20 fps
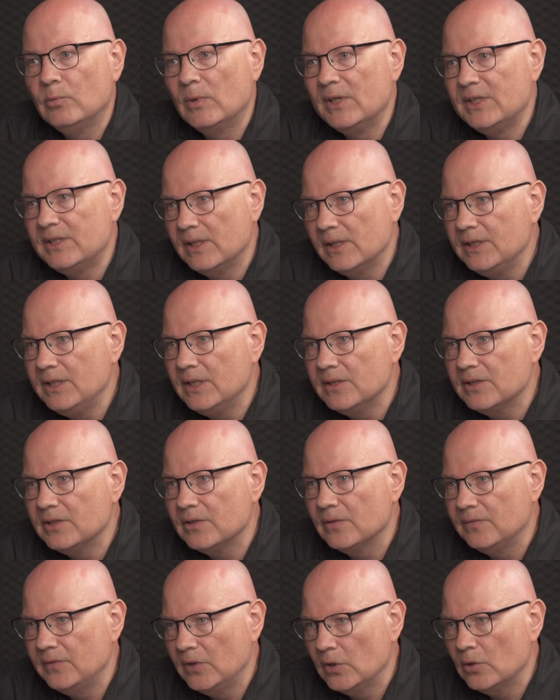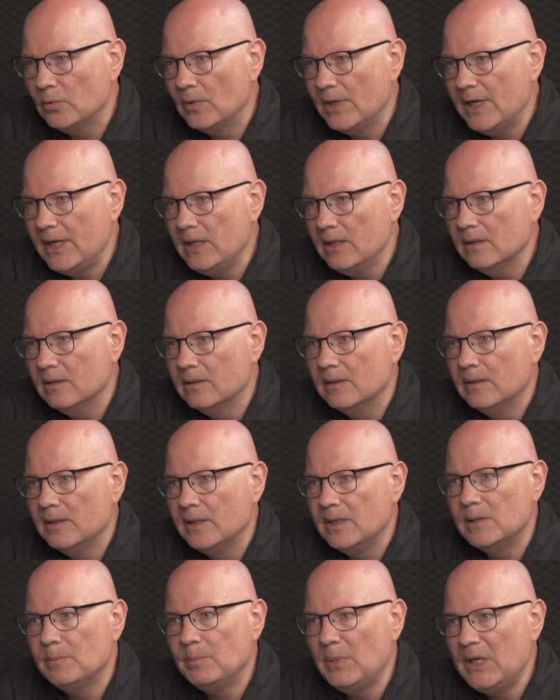resilience of Ukraine,
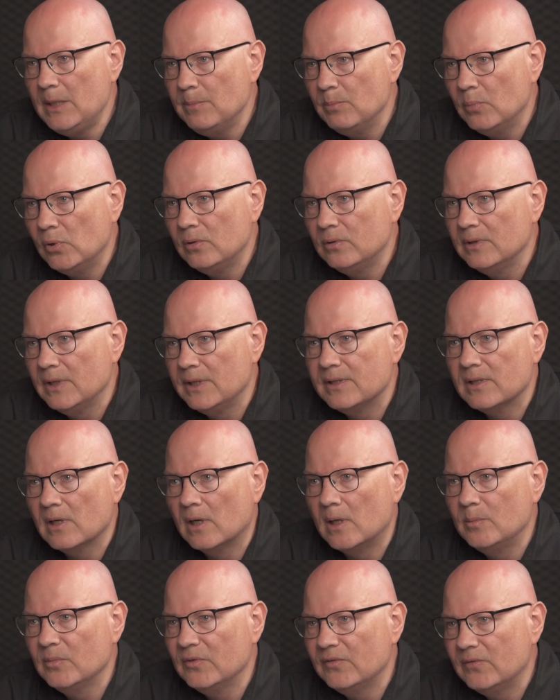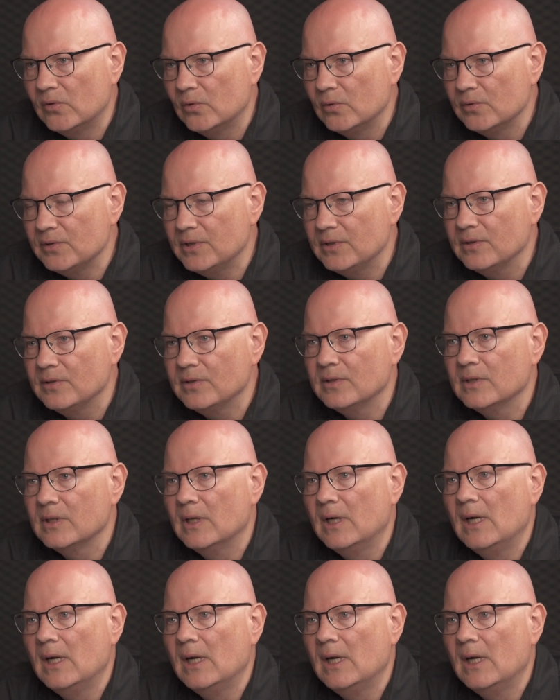its people, its armed forces.